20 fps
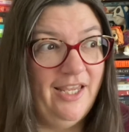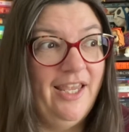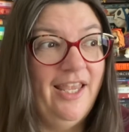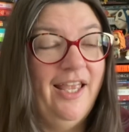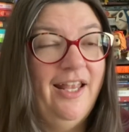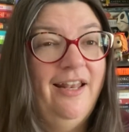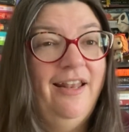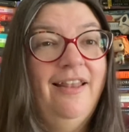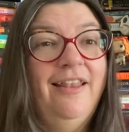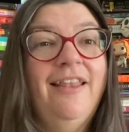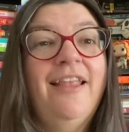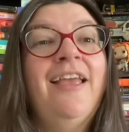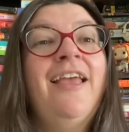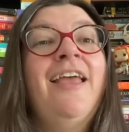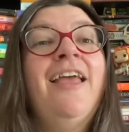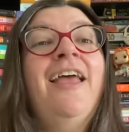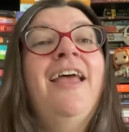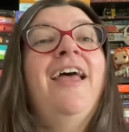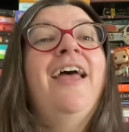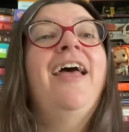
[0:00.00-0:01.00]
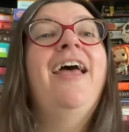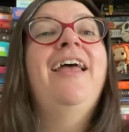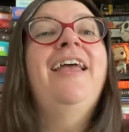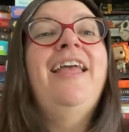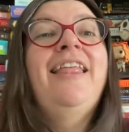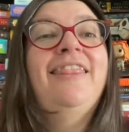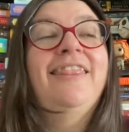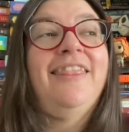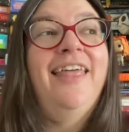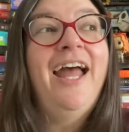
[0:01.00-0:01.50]
And
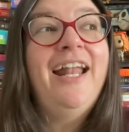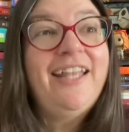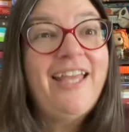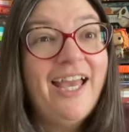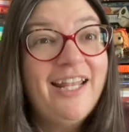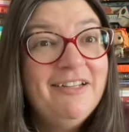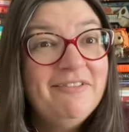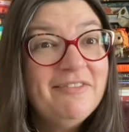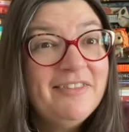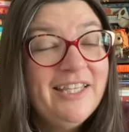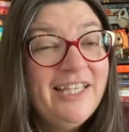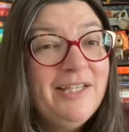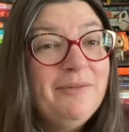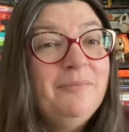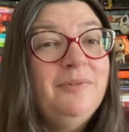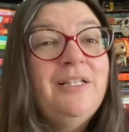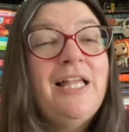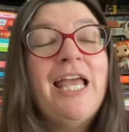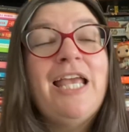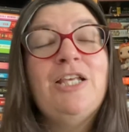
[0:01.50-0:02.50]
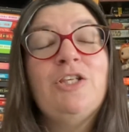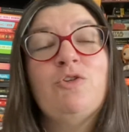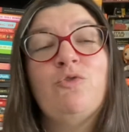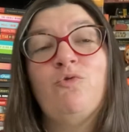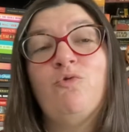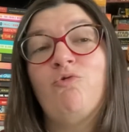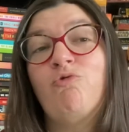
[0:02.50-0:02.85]
and that kind of thing plays